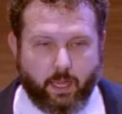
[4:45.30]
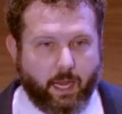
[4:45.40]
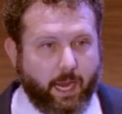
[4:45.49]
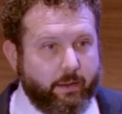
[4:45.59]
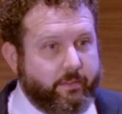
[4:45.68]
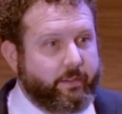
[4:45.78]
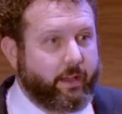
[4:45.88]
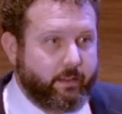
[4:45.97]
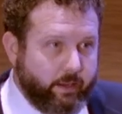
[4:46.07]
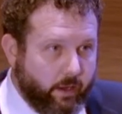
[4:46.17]
And
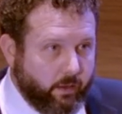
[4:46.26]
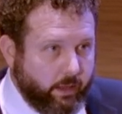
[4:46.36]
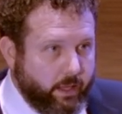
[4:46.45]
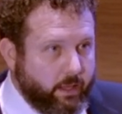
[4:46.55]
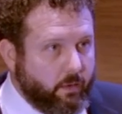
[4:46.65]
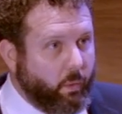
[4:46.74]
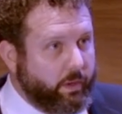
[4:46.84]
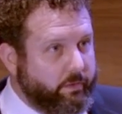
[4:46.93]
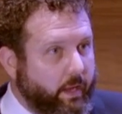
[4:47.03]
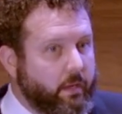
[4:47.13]
secondarily,
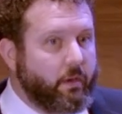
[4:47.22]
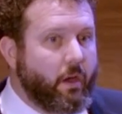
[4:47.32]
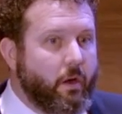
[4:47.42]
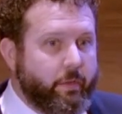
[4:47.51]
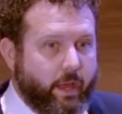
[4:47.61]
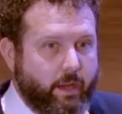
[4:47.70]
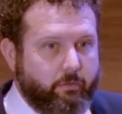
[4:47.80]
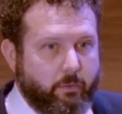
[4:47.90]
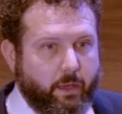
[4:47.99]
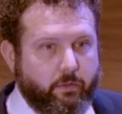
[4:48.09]
once I know that
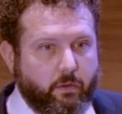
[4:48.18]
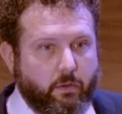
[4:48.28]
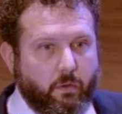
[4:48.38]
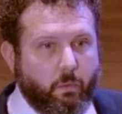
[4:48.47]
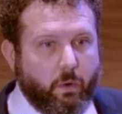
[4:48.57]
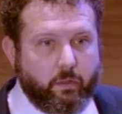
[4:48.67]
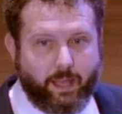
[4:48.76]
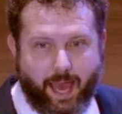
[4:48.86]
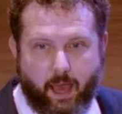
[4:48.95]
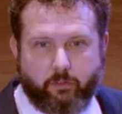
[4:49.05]
information, what are the
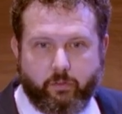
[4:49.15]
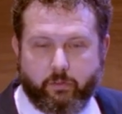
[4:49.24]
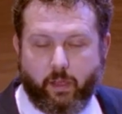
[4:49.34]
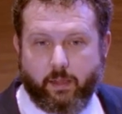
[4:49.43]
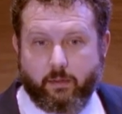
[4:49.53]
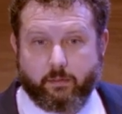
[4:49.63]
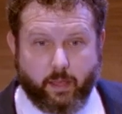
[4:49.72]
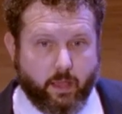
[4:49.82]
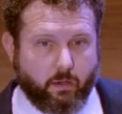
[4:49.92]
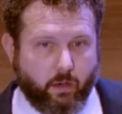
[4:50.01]
actions I can
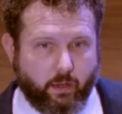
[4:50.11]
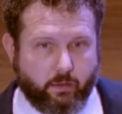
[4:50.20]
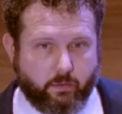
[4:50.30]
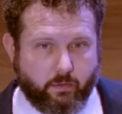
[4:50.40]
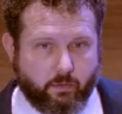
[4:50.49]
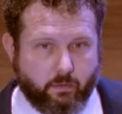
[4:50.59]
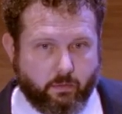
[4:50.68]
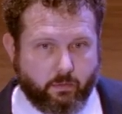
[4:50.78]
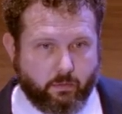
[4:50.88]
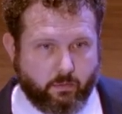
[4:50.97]
take on it?
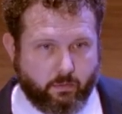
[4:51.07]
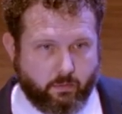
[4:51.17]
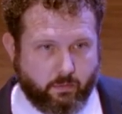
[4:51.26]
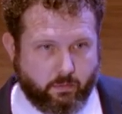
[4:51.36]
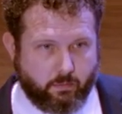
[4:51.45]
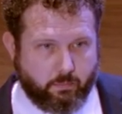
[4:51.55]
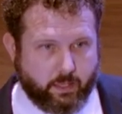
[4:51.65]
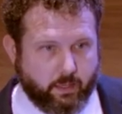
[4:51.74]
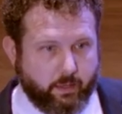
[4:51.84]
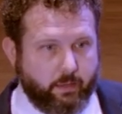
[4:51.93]

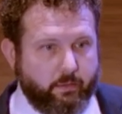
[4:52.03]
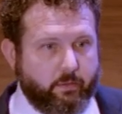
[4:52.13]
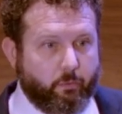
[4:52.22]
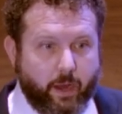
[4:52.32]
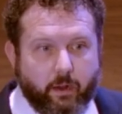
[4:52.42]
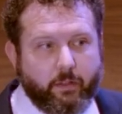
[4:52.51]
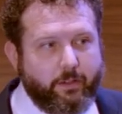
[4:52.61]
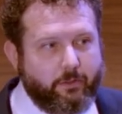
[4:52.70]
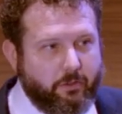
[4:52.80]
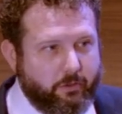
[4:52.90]
Because rarely
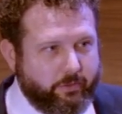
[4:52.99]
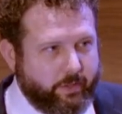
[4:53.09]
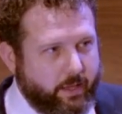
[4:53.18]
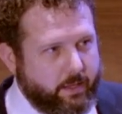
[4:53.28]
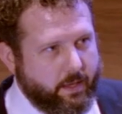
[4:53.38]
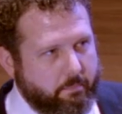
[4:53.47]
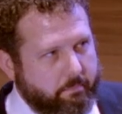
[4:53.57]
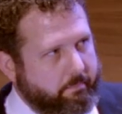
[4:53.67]
do you just say, yep,